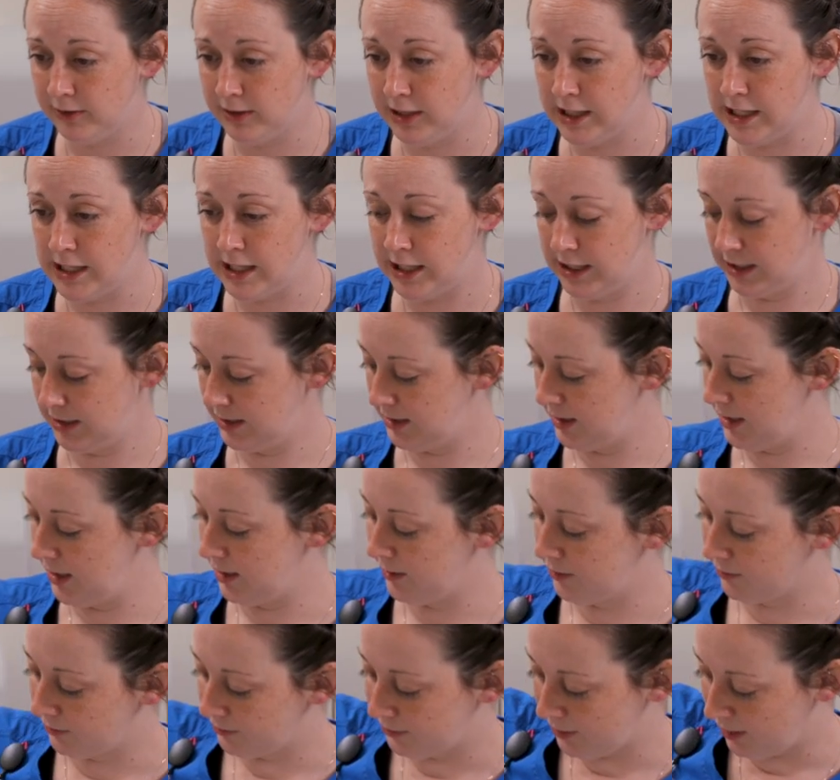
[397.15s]
your call
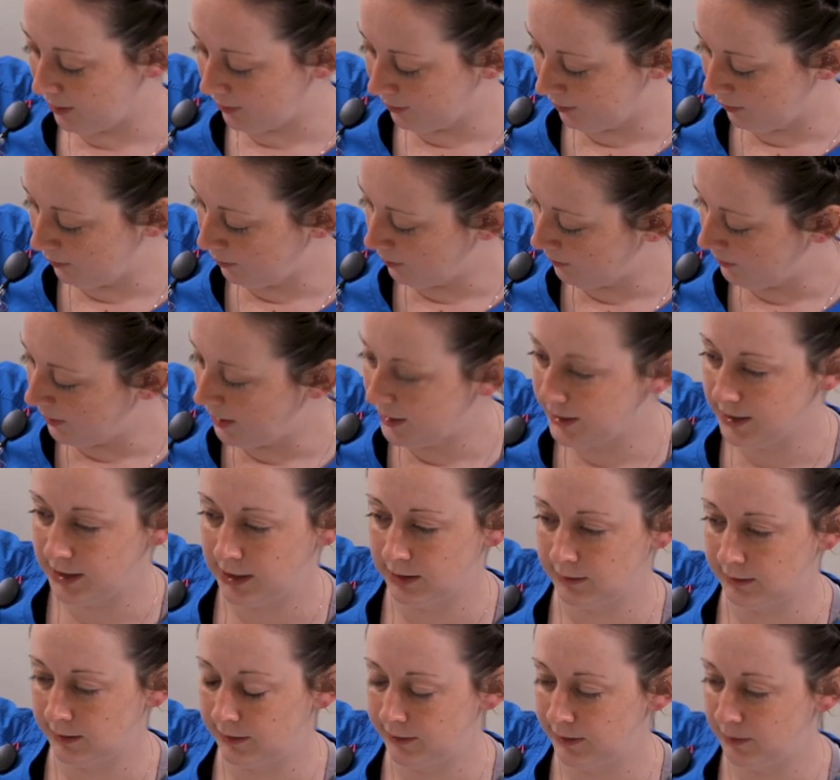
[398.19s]
bell is plugged
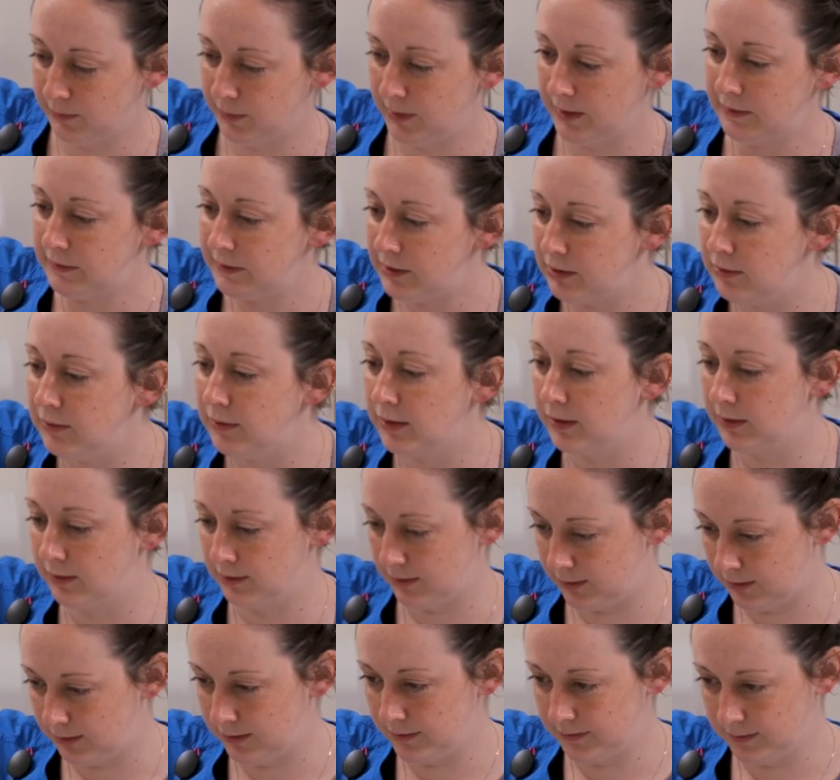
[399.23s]
in, and
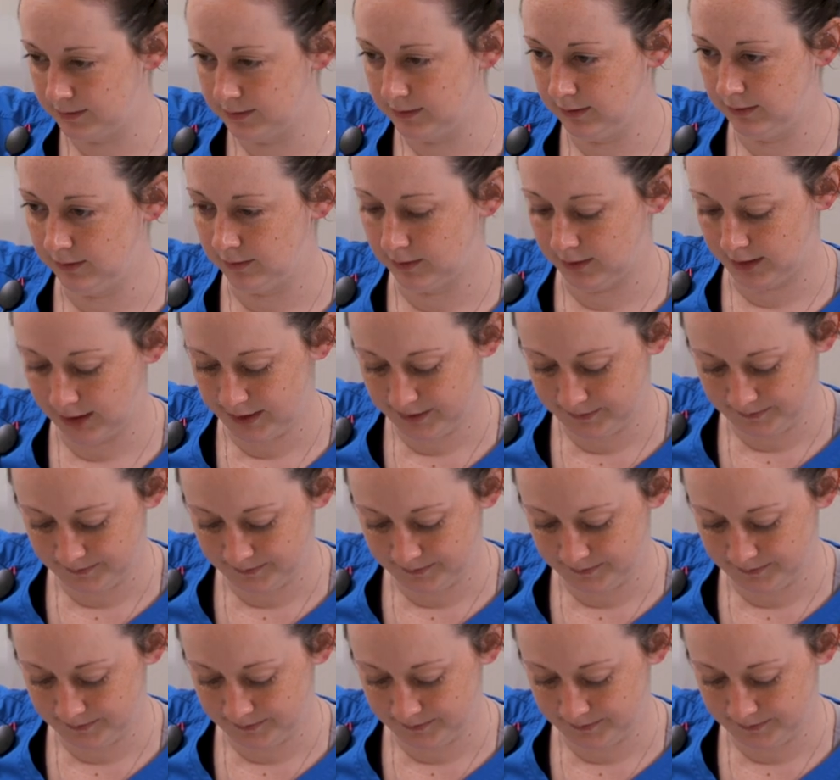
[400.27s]
helping you get up.